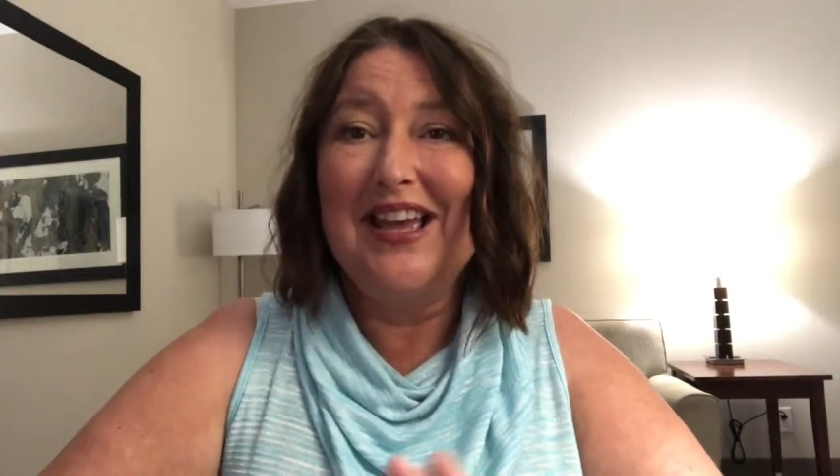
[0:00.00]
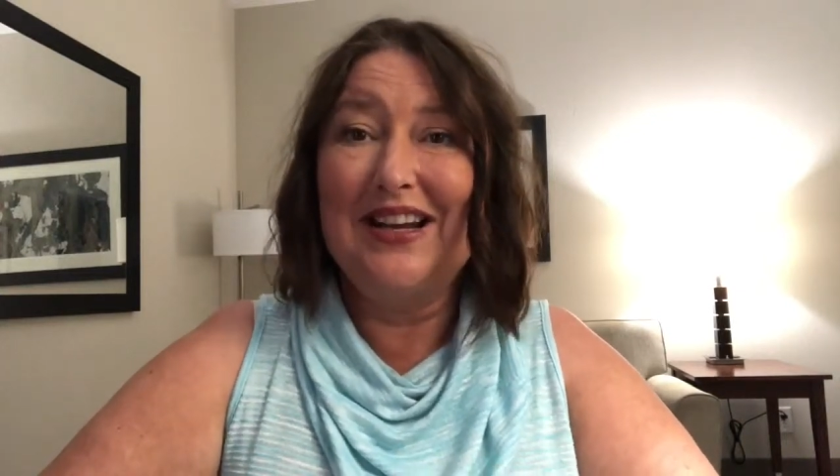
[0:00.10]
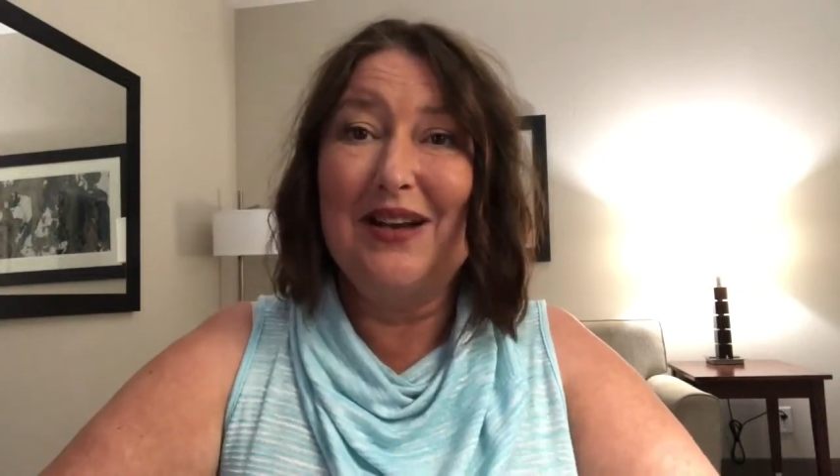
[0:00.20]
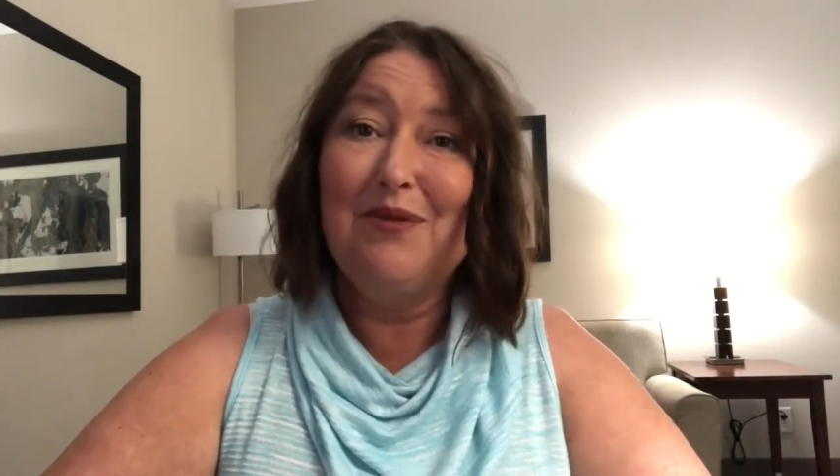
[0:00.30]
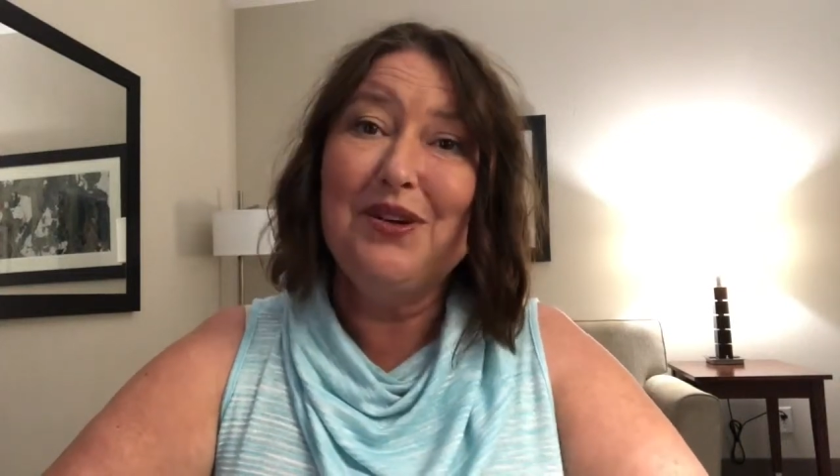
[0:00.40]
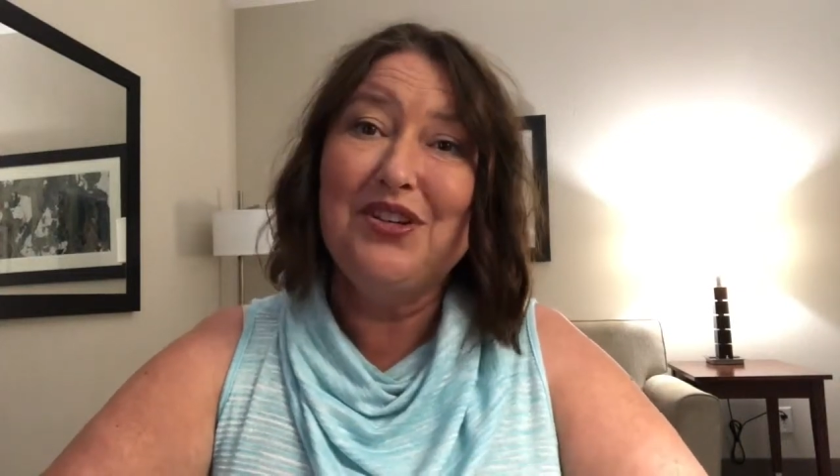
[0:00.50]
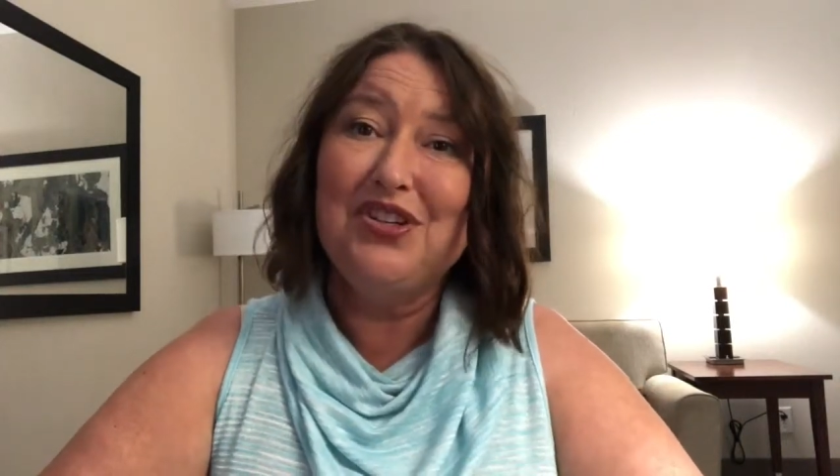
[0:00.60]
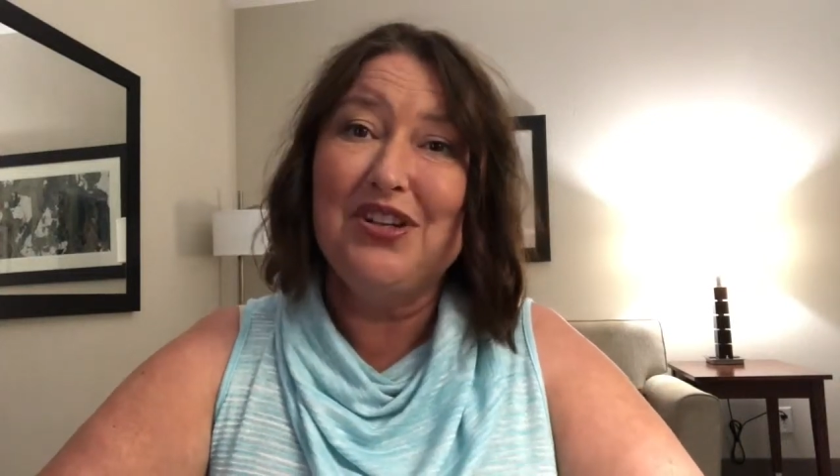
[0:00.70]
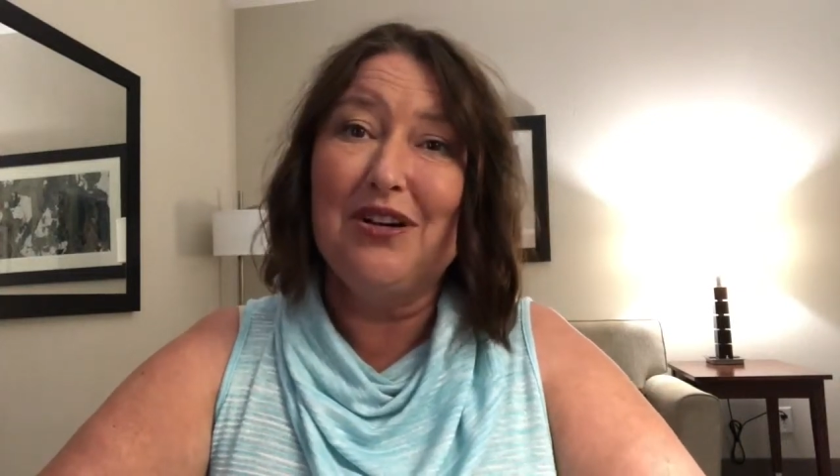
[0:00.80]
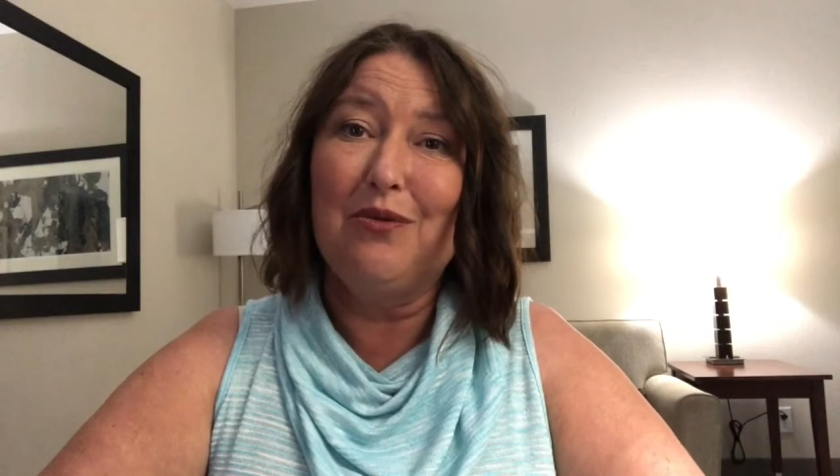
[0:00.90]
And I want to
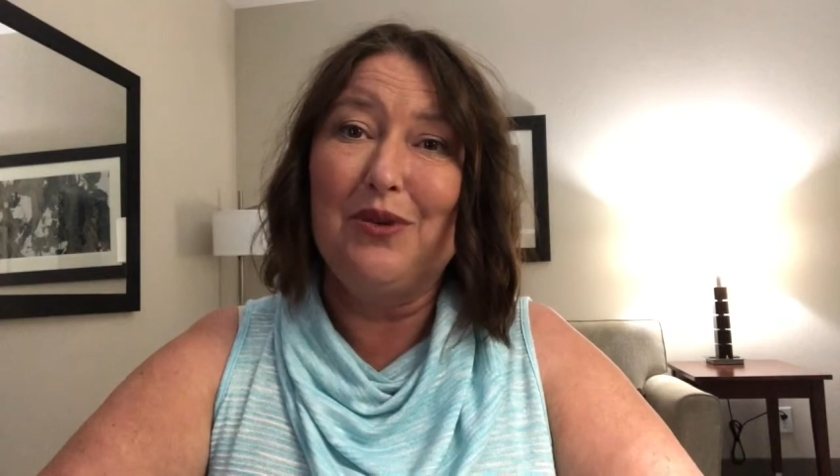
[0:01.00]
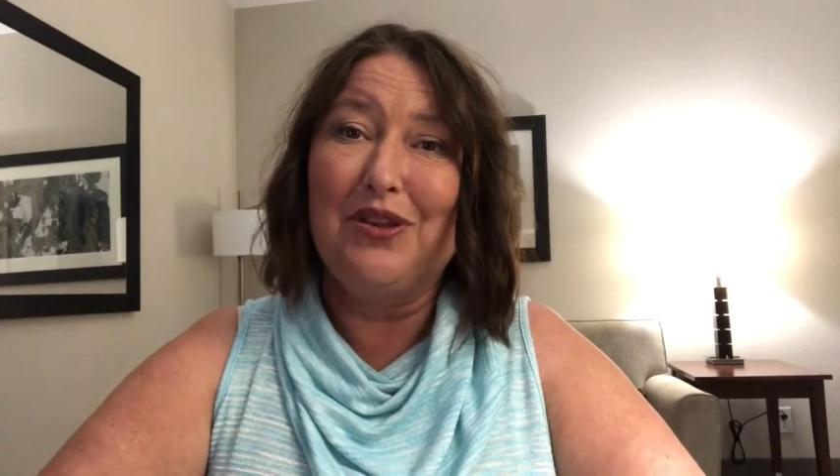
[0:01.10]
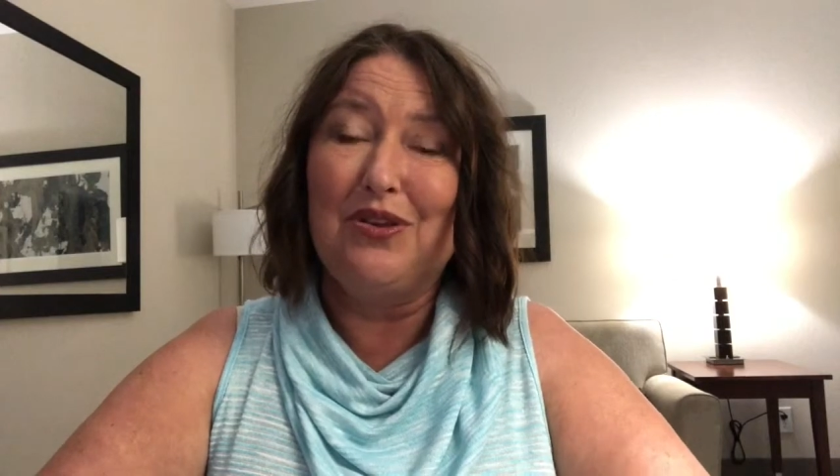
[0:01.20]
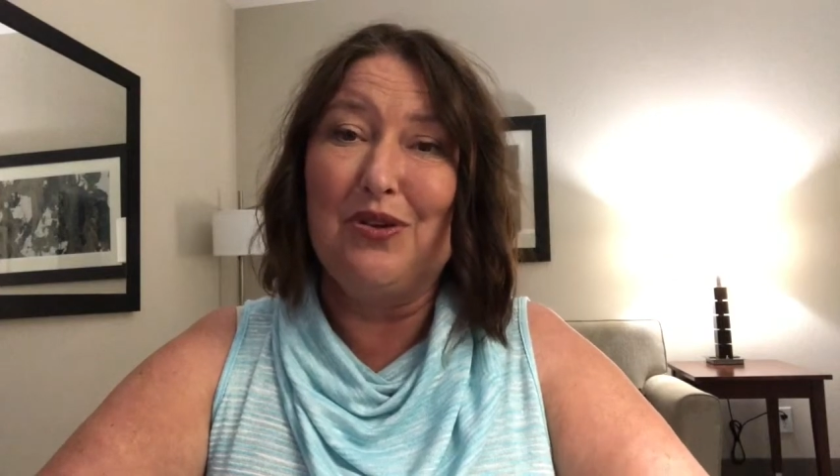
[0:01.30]
share with